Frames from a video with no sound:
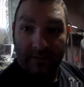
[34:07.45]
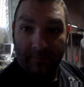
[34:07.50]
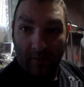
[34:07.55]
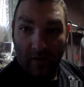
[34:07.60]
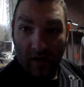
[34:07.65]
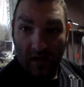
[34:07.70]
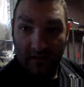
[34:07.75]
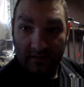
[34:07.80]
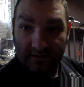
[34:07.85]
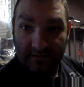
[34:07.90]
in the
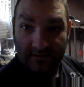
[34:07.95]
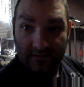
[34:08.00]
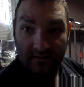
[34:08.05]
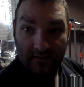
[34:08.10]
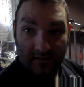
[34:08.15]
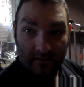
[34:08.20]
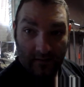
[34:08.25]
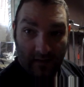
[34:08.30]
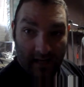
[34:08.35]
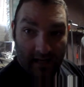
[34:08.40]
past,
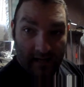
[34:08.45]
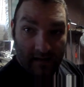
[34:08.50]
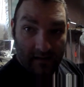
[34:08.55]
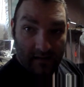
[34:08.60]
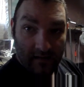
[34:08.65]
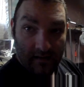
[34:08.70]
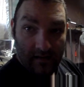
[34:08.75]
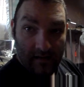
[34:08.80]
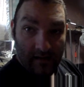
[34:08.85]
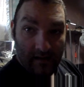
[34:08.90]

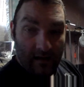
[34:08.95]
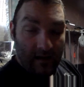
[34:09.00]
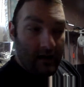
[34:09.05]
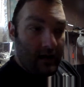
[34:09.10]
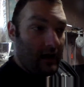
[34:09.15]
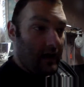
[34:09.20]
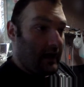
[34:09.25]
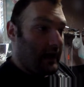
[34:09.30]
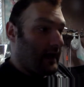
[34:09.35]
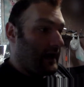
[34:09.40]
okay?
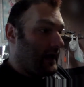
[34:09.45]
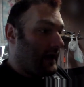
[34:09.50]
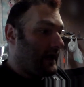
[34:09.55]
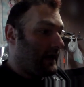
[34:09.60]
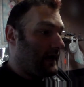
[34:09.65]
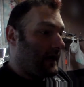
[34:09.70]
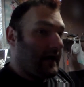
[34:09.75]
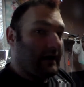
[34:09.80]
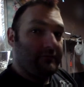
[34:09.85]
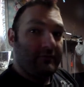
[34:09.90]
Uh, uh
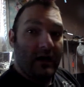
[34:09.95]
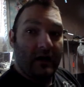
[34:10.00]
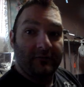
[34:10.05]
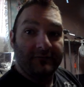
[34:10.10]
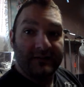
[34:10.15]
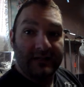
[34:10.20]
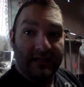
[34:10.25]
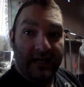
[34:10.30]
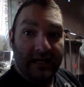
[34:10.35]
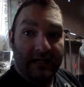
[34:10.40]
and
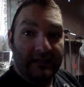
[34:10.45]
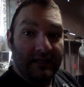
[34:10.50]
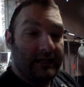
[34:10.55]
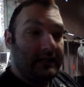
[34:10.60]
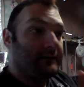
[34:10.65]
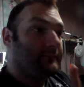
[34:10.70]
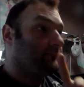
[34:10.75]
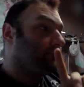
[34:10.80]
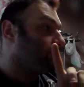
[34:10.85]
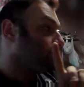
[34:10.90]
Ralph
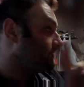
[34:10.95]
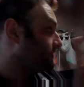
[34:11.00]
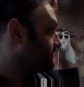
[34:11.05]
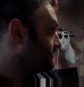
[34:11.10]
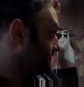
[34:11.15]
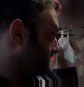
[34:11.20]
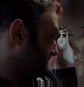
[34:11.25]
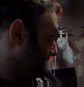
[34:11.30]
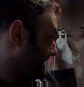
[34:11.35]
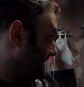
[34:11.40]
Tenegli,
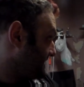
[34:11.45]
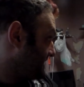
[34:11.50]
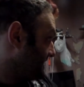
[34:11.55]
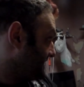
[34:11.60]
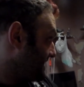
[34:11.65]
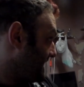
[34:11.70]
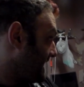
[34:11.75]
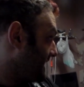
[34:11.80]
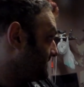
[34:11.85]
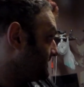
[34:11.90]
that's
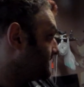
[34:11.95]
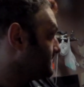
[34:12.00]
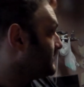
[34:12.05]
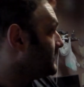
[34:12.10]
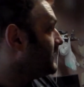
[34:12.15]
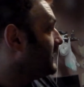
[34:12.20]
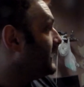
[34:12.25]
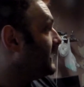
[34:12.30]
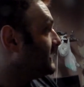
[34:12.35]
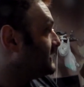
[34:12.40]
his name,
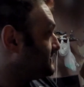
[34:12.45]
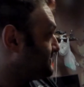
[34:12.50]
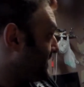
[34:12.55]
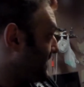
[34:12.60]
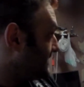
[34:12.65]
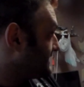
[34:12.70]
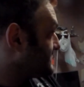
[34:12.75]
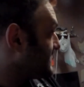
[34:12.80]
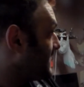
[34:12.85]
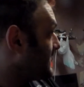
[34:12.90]
he's
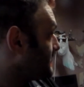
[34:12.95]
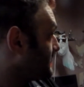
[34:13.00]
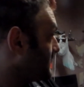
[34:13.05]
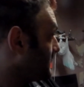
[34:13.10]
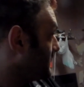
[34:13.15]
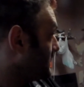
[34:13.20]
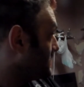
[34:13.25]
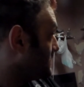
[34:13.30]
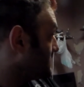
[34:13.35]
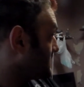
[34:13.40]
based out of
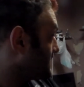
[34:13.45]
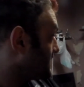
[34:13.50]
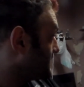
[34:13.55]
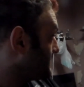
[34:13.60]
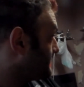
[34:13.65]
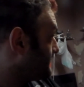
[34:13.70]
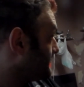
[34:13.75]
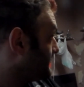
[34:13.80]
New York.